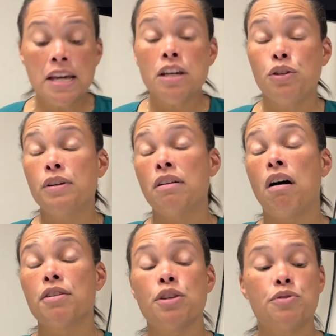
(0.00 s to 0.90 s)
You can
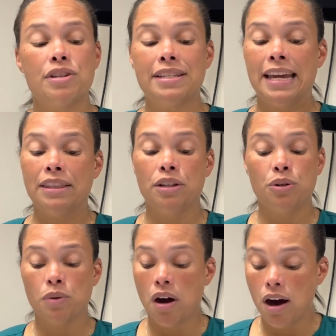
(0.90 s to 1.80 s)
also just take the
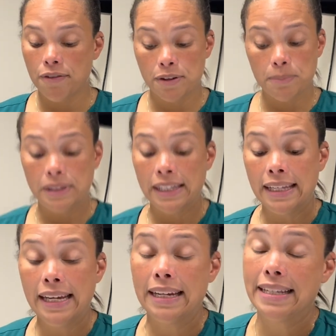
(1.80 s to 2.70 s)
lure off
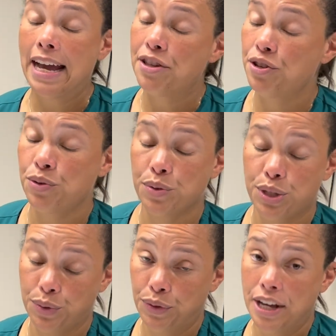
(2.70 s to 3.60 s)
completely and attach it to a
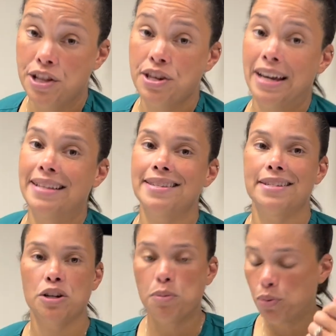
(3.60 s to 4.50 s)
syringe and
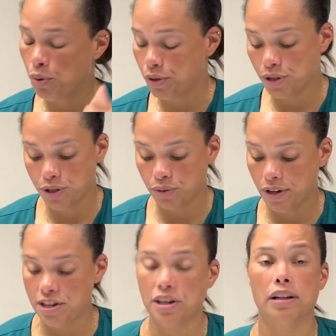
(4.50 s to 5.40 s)
still pull with the
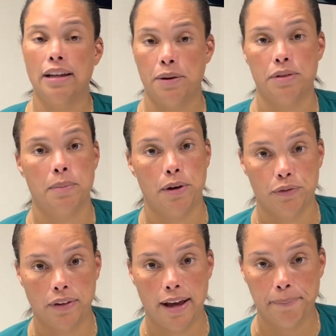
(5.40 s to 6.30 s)
syringe and collect the
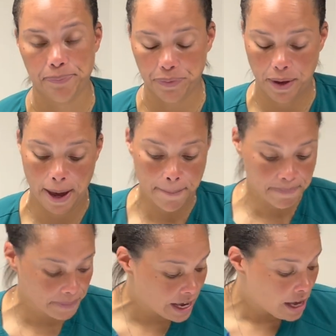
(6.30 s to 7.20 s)
butterfly. Okay,
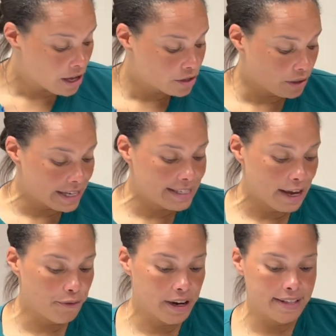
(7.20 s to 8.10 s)
so let's say
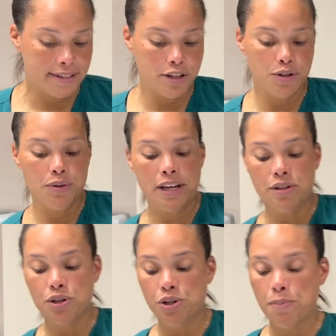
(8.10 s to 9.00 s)
for instance you get
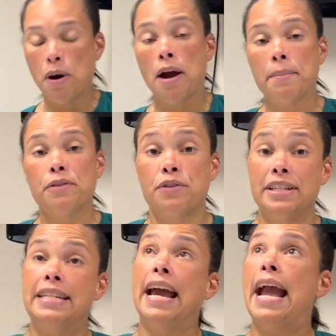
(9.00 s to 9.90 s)
to your department for
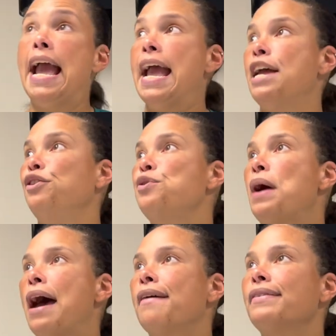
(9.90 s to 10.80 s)
today and you have